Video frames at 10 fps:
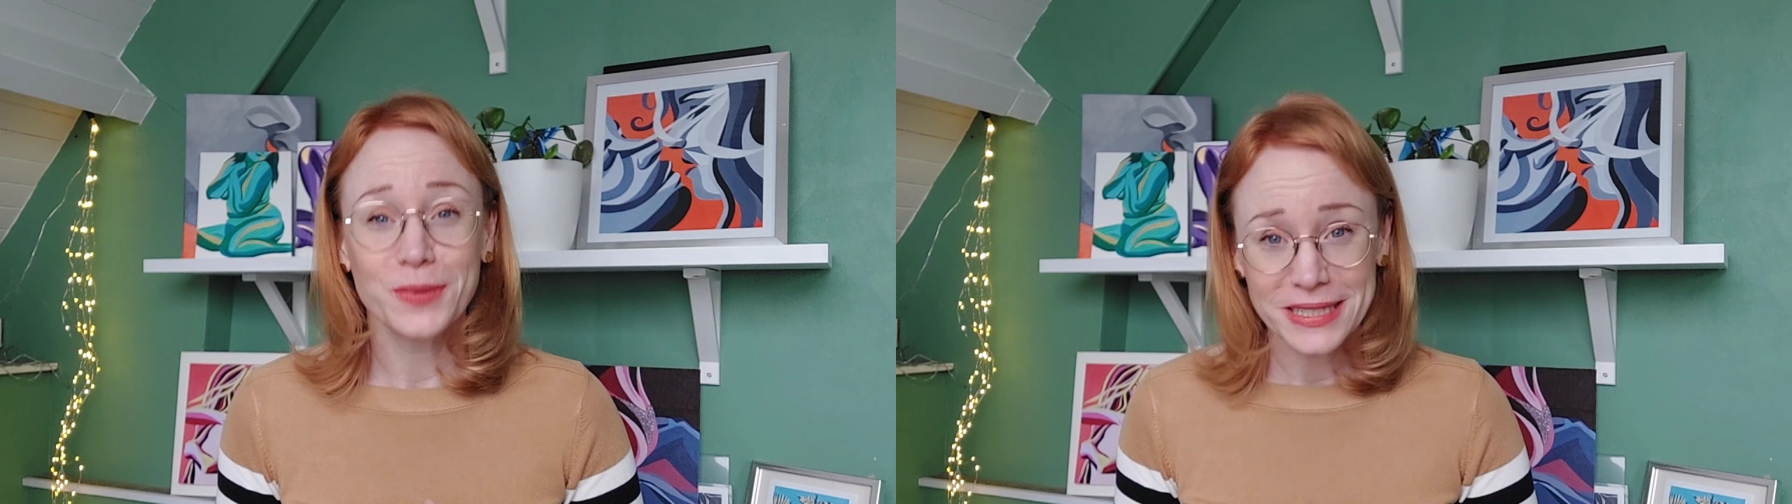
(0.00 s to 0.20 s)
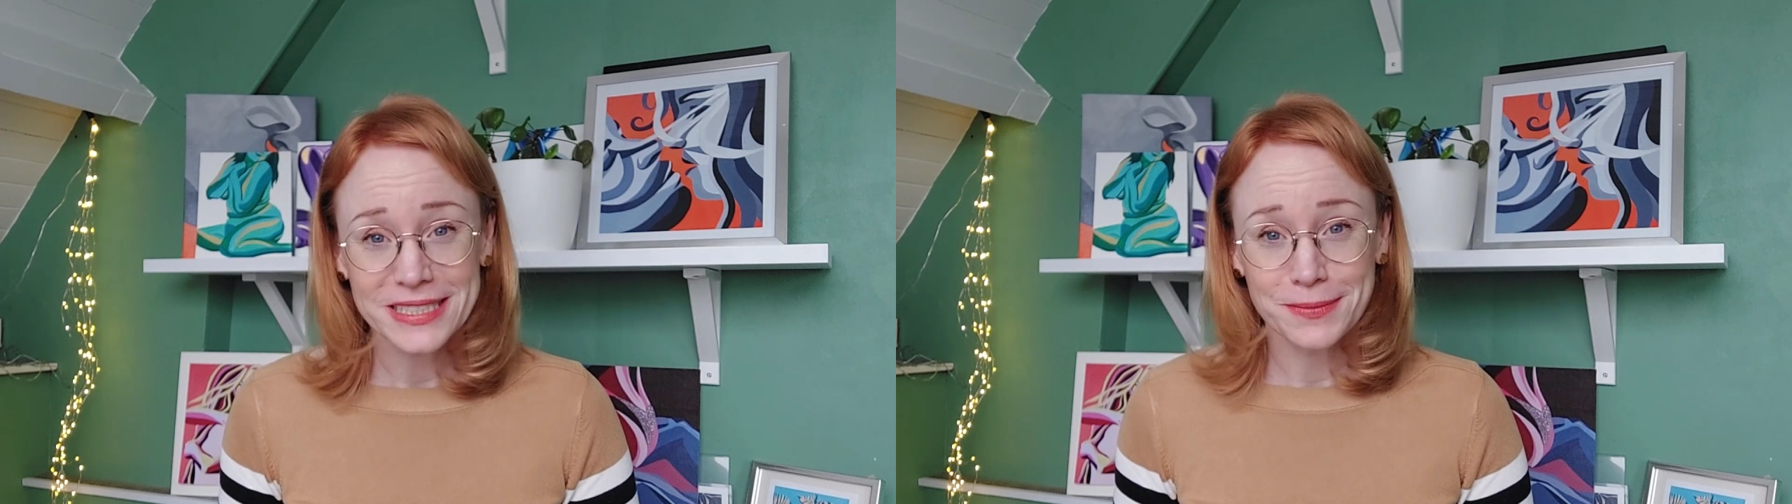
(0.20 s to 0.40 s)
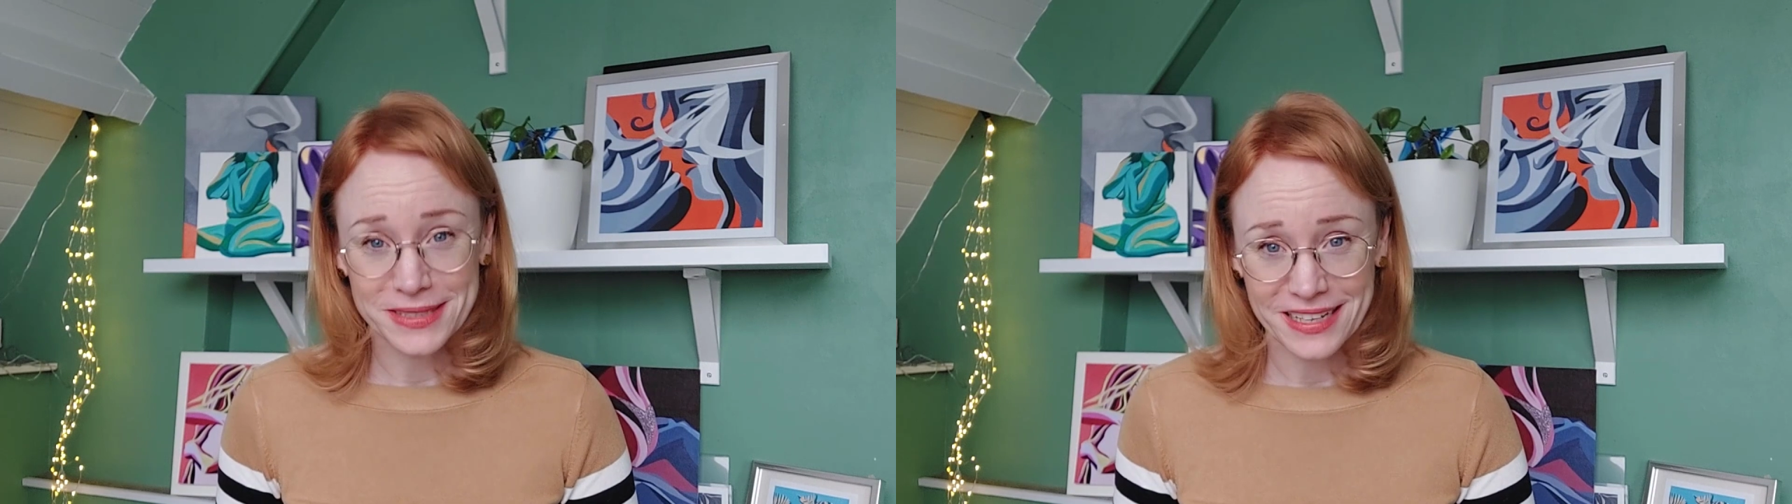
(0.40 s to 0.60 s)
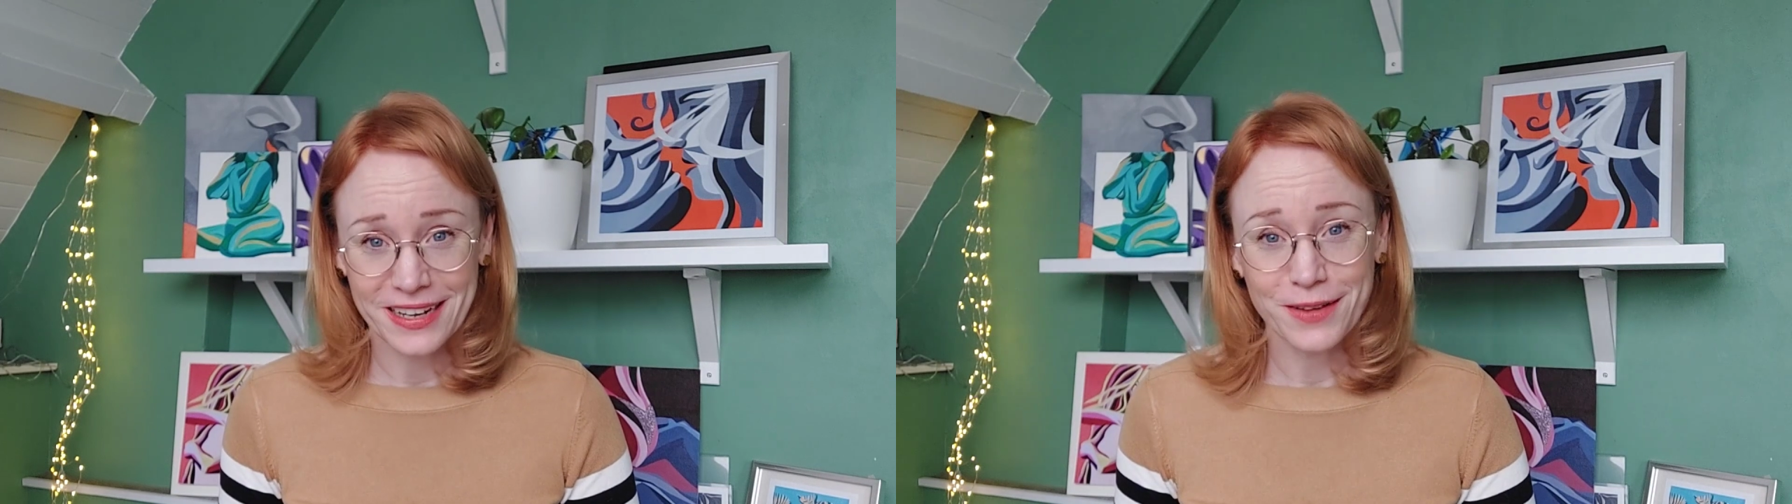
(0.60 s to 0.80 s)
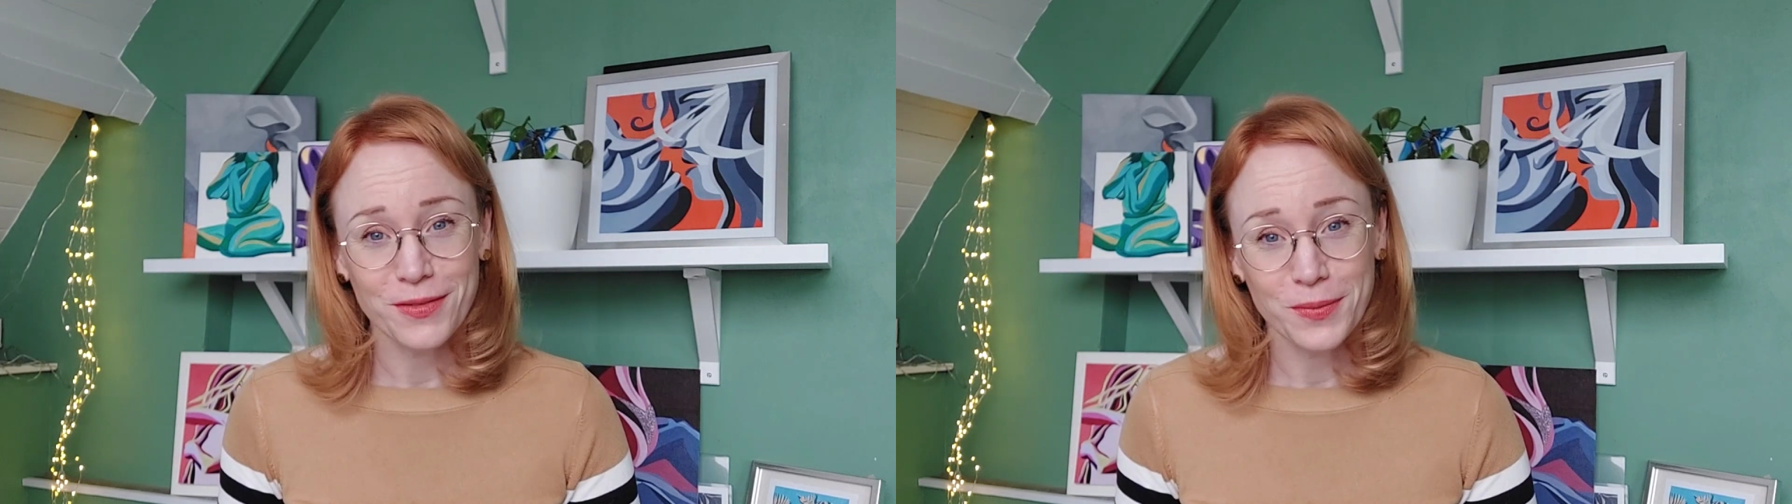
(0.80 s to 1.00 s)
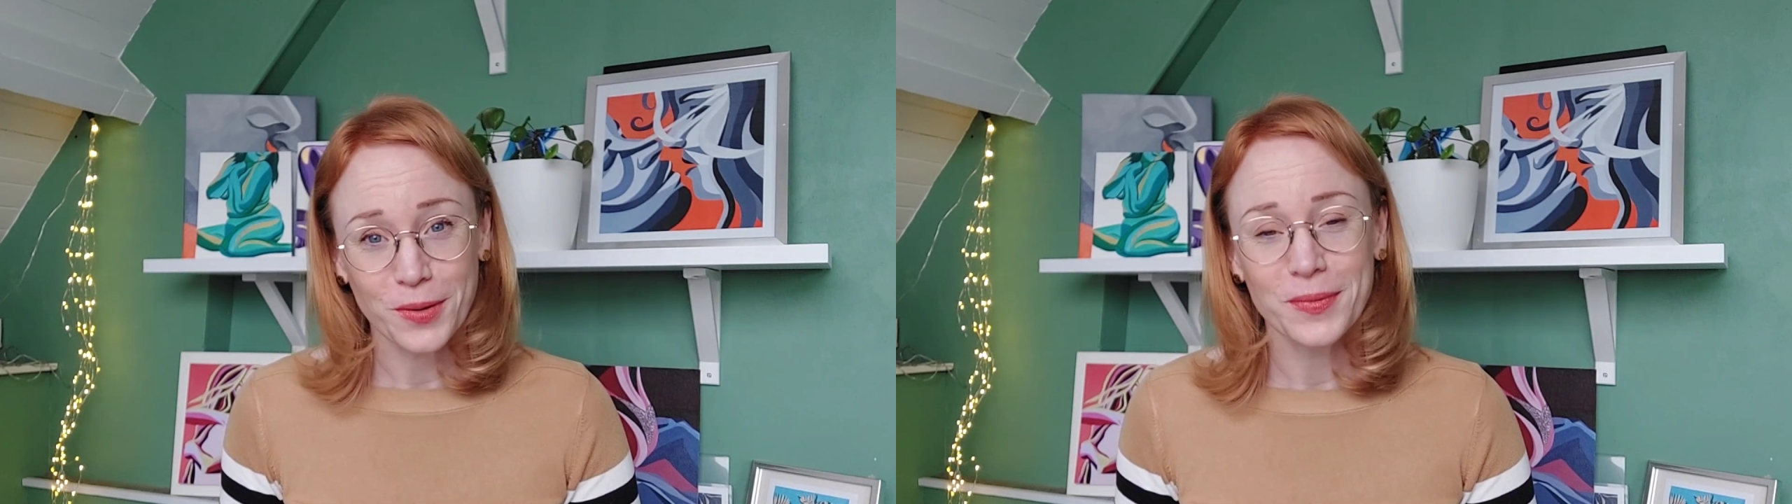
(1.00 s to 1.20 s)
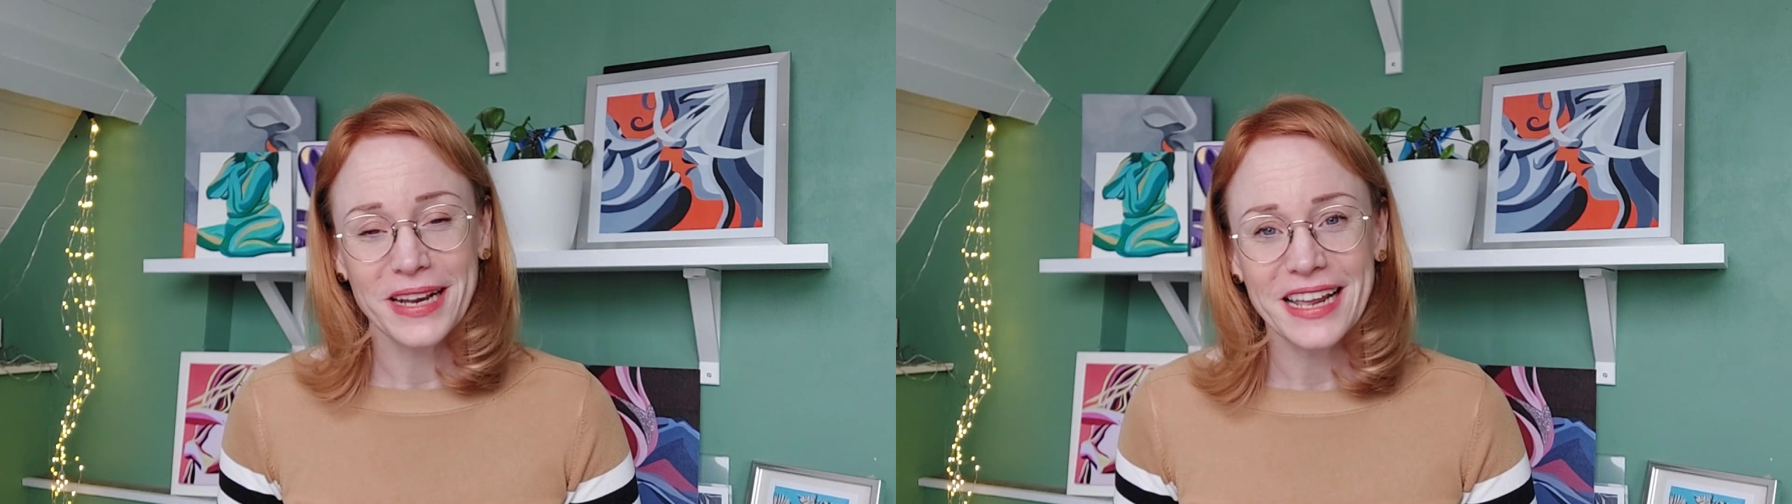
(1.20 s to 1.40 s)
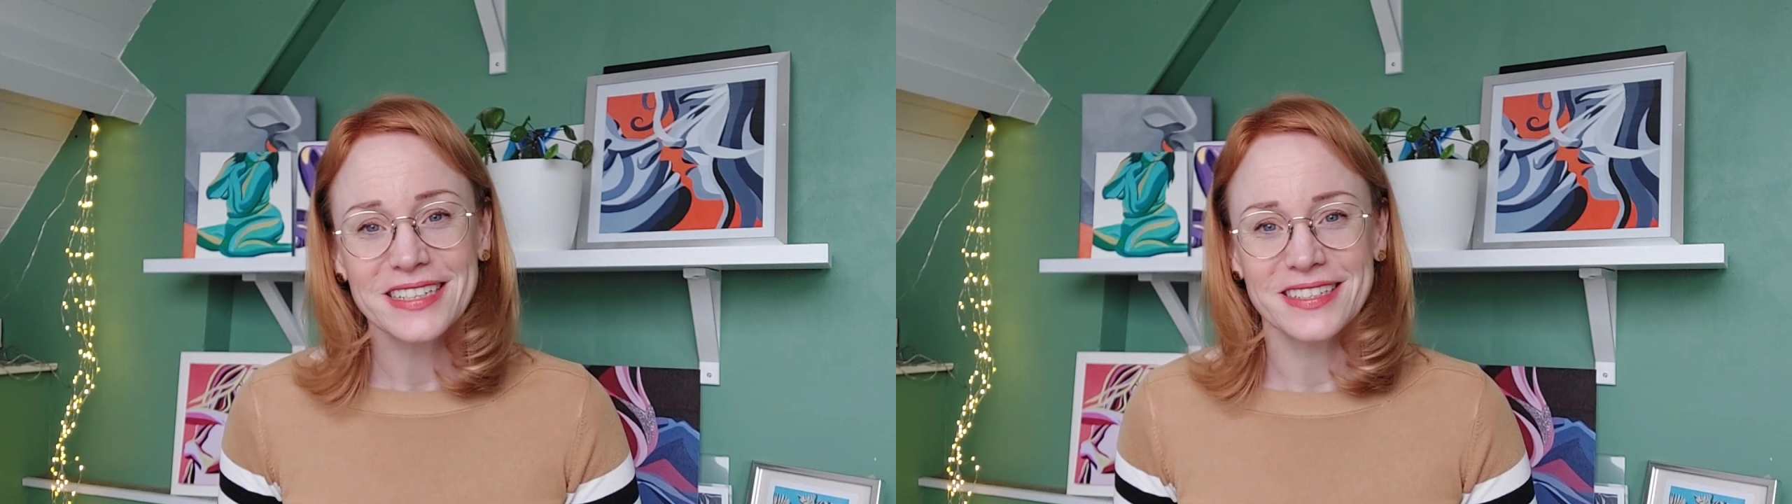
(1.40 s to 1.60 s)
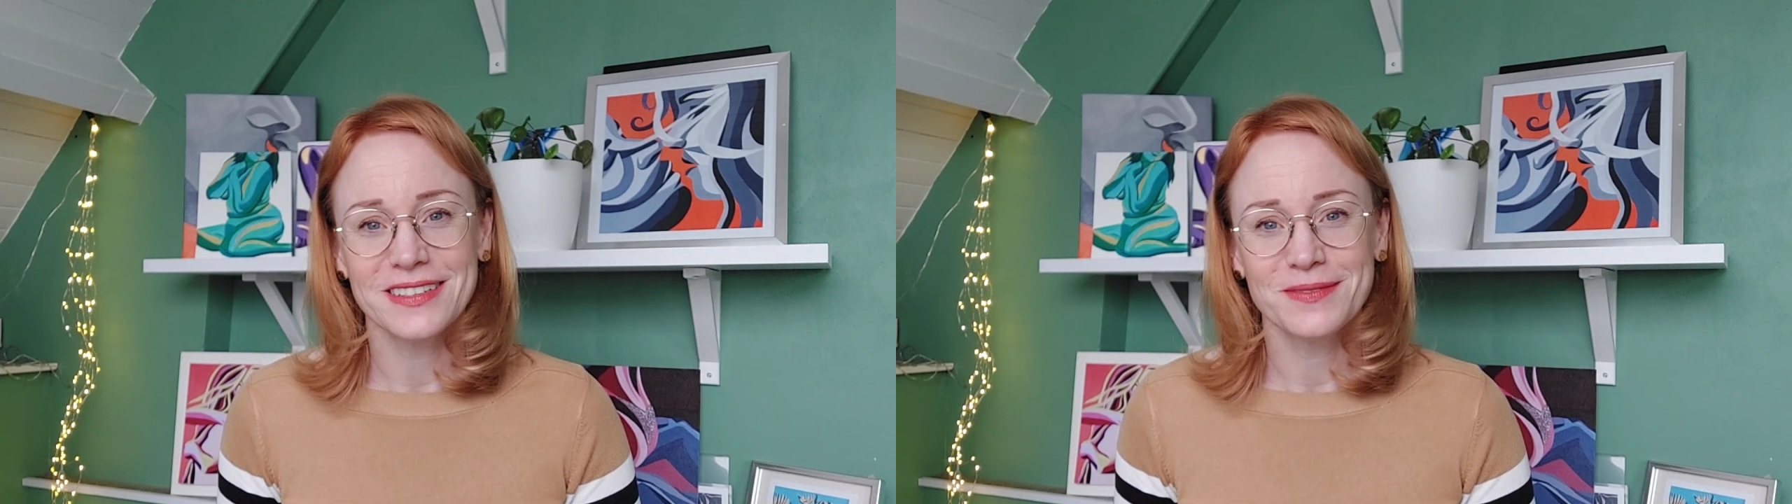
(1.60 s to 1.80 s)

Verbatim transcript: 20% of the population.